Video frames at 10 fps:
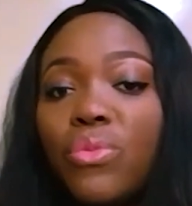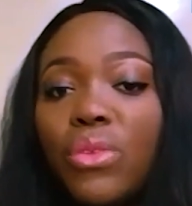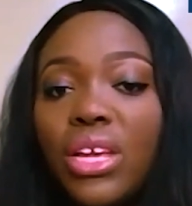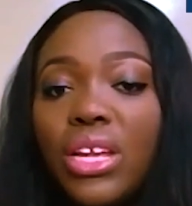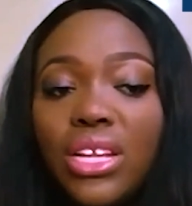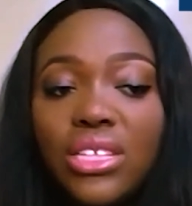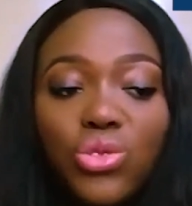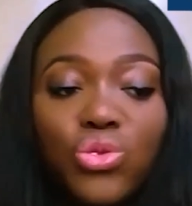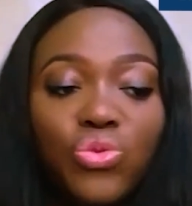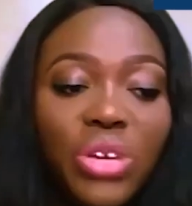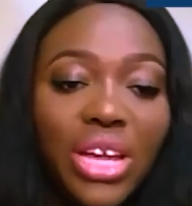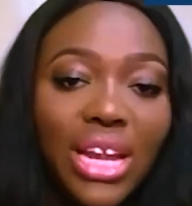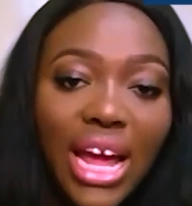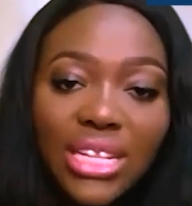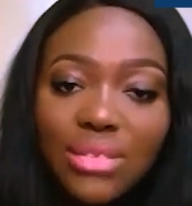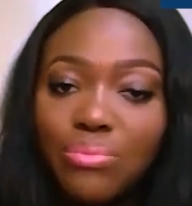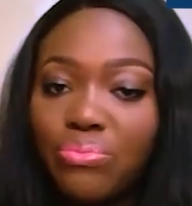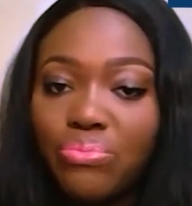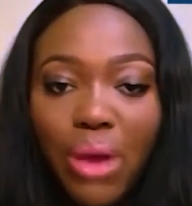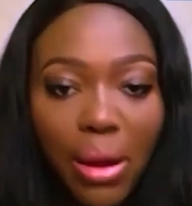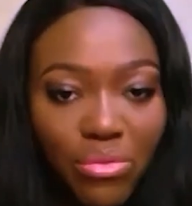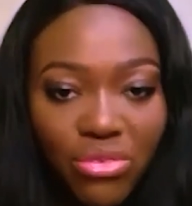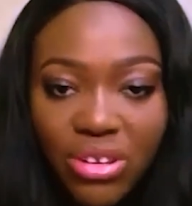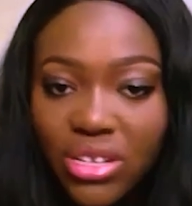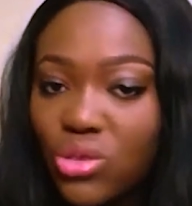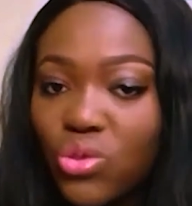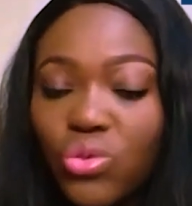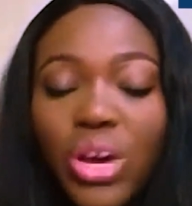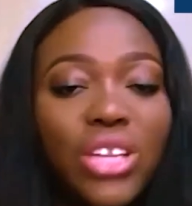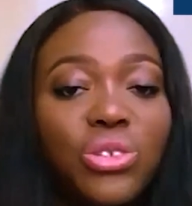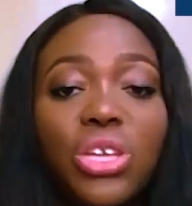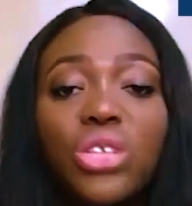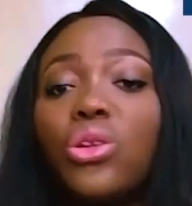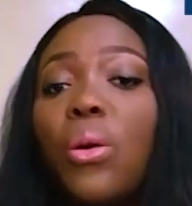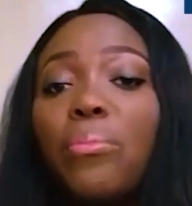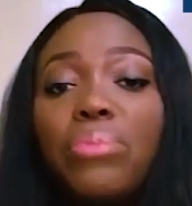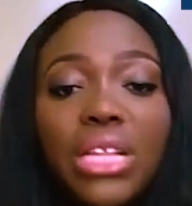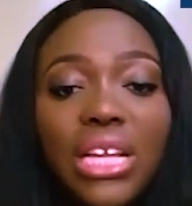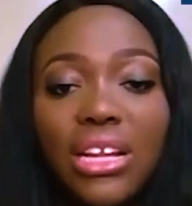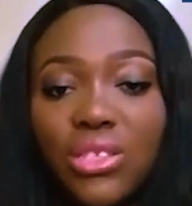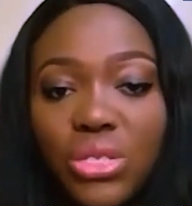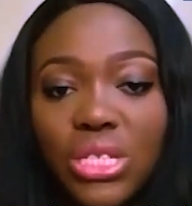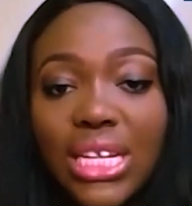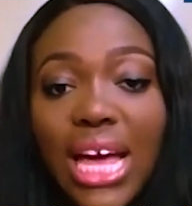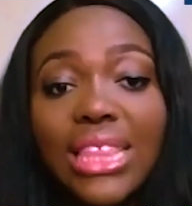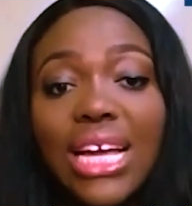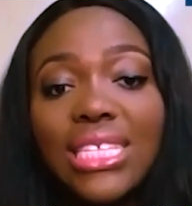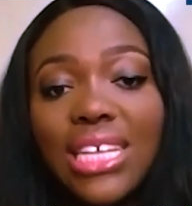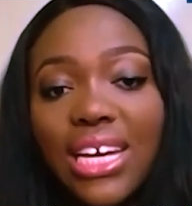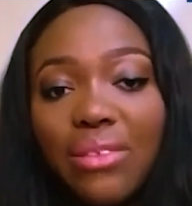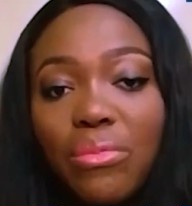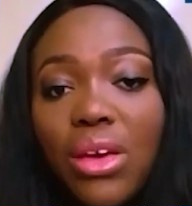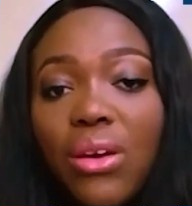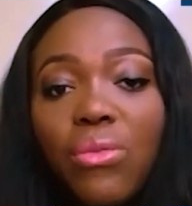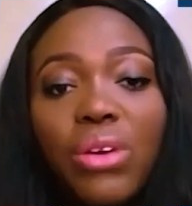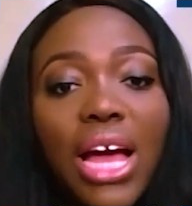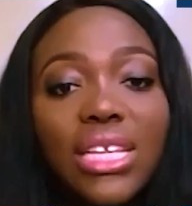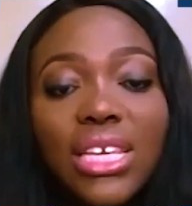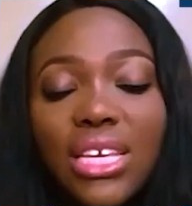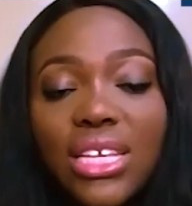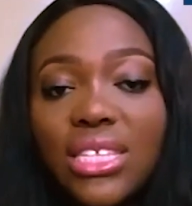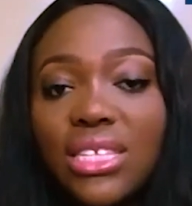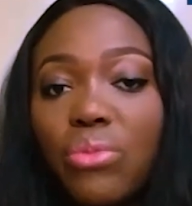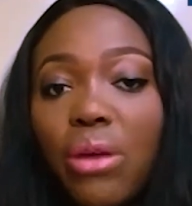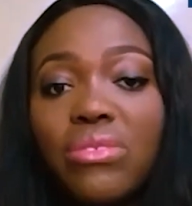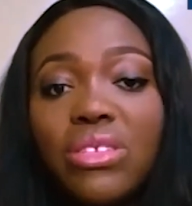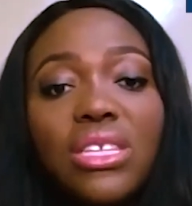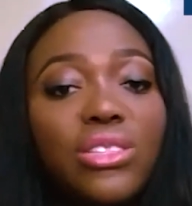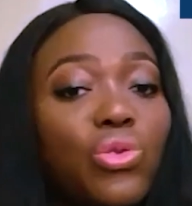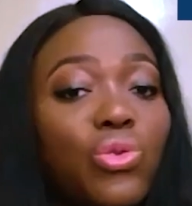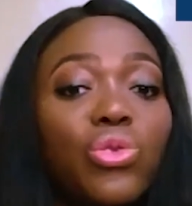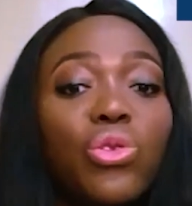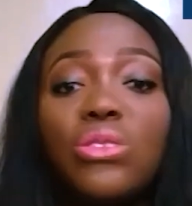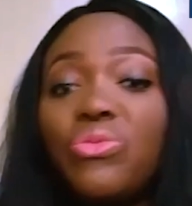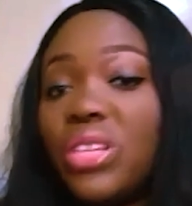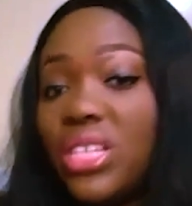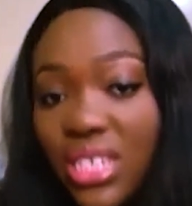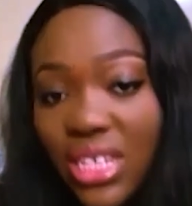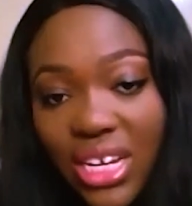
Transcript: he needs to reenact primary school education completely and totally. At that time, we had kids in primary 6 who could not read